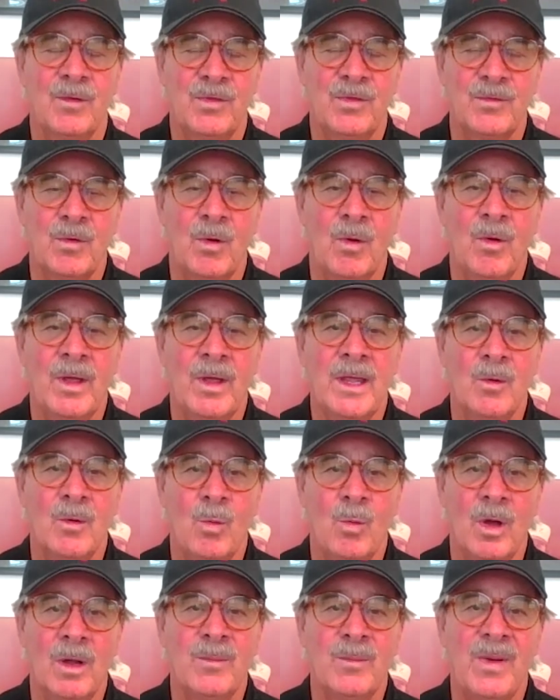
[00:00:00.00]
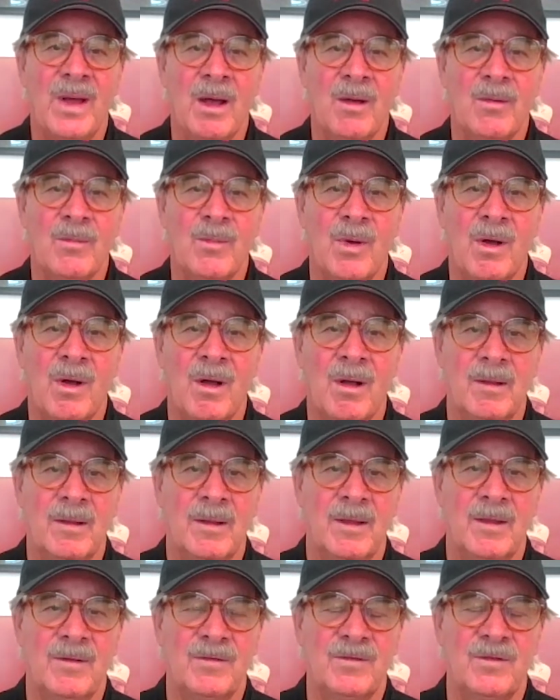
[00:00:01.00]
Throwing a 1-pound
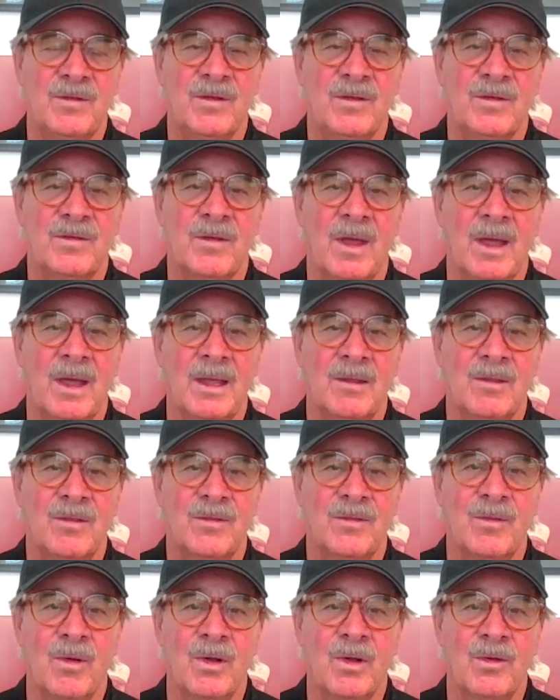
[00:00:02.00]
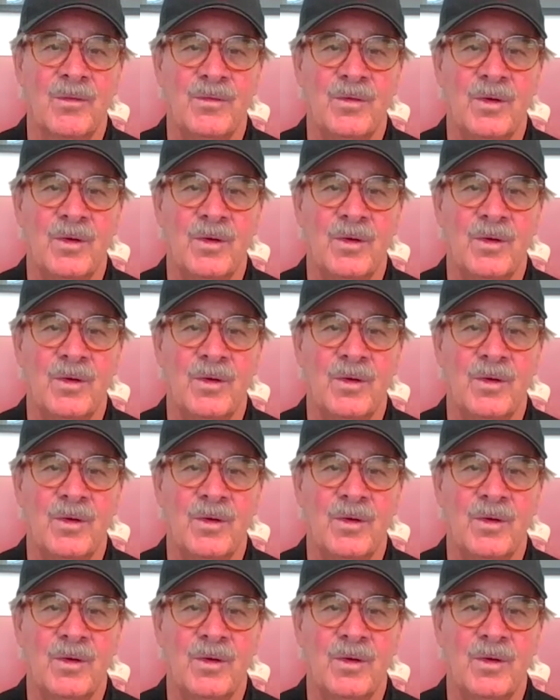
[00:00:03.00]
ball is just like throwing a